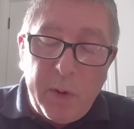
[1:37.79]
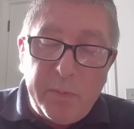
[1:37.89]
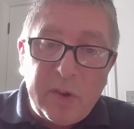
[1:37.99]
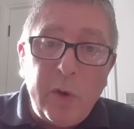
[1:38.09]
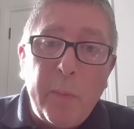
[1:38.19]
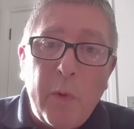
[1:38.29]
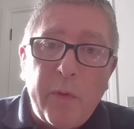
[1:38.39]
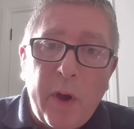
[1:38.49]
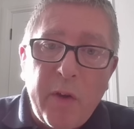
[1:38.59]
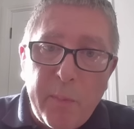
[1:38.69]
suitable
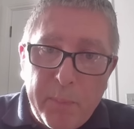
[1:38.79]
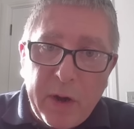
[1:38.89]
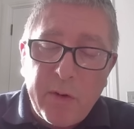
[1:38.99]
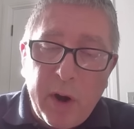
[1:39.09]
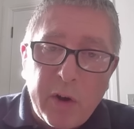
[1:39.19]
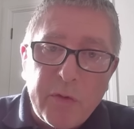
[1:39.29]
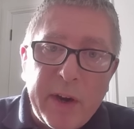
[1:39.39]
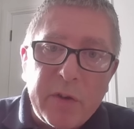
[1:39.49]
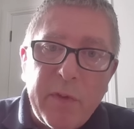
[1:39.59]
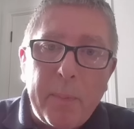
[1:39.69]
for a bigger, large
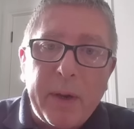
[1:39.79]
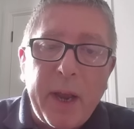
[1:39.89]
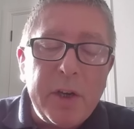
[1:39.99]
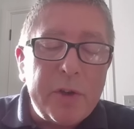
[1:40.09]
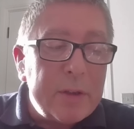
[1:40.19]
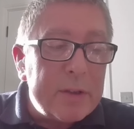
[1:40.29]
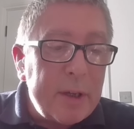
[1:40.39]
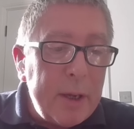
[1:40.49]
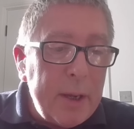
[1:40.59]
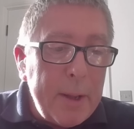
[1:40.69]
range of applications.
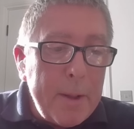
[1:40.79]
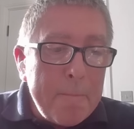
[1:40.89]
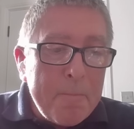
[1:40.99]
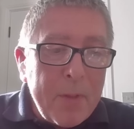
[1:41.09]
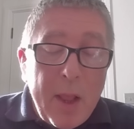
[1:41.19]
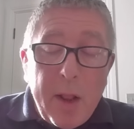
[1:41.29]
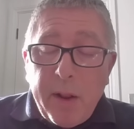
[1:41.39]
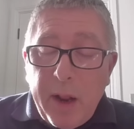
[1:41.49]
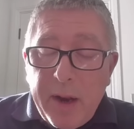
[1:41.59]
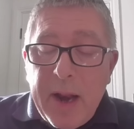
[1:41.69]

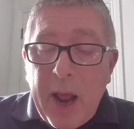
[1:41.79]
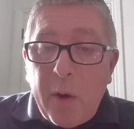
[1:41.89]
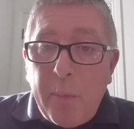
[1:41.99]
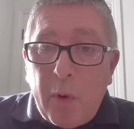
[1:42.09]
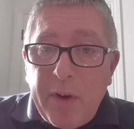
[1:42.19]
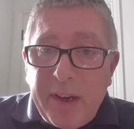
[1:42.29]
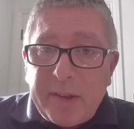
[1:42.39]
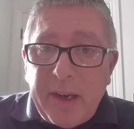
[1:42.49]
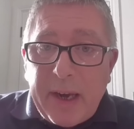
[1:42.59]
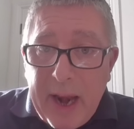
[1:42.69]
Now, more
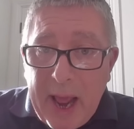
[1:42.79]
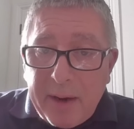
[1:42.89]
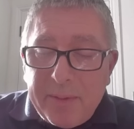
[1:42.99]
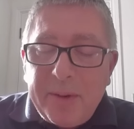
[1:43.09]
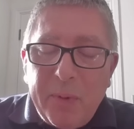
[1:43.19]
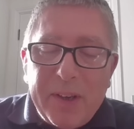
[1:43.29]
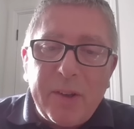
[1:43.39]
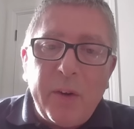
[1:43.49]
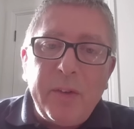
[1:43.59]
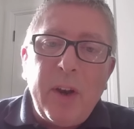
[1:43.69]
recently than that, we're
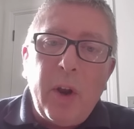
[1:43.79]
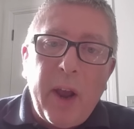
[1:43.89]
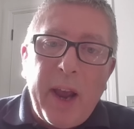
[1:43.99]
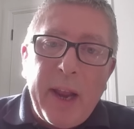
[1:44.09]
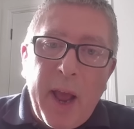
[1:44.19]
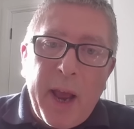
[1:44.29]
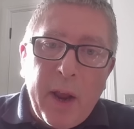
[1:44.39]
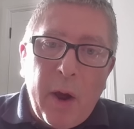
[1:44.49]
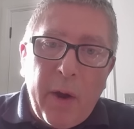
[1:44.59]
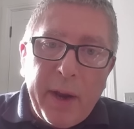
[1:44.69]
starting to look at
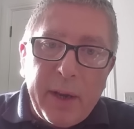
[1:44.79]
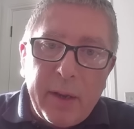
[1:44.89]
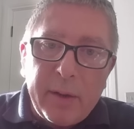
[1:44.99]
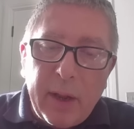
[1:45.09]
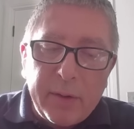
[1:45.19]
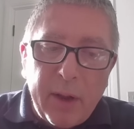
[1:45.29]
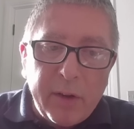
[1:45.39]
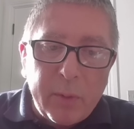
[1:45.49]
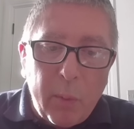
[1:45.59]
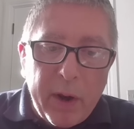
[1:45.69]
AI
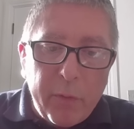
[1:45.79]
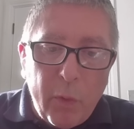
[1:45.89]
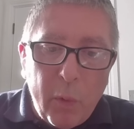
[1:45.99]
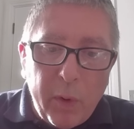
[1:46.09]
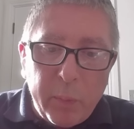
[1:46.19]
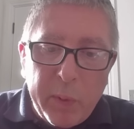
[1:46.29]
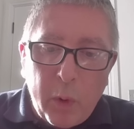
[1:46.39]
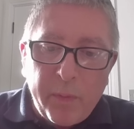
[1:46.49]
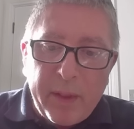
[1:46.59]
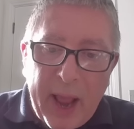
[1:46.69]
as a way forward. We
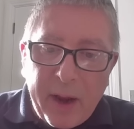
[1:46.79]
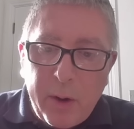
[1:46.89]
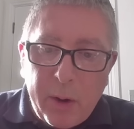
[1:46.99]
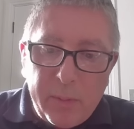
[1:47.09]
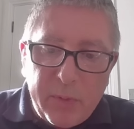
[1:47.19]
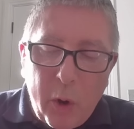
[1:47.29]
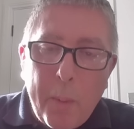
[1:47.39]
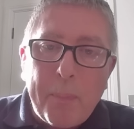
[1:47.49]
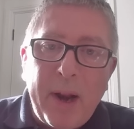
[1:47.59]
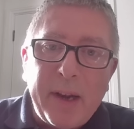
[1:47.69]
want that
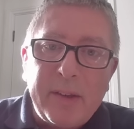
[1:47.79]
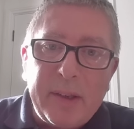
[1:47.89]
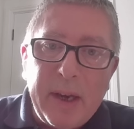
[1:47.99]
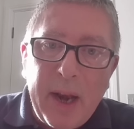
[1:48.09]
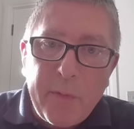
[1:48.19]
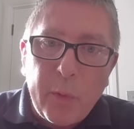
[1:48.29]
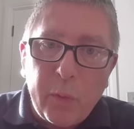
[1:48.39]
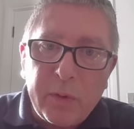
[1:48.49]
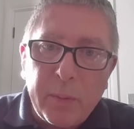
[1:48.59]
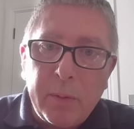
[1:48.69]
complexity level
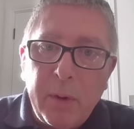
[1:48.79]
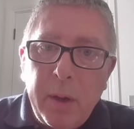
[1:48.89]
to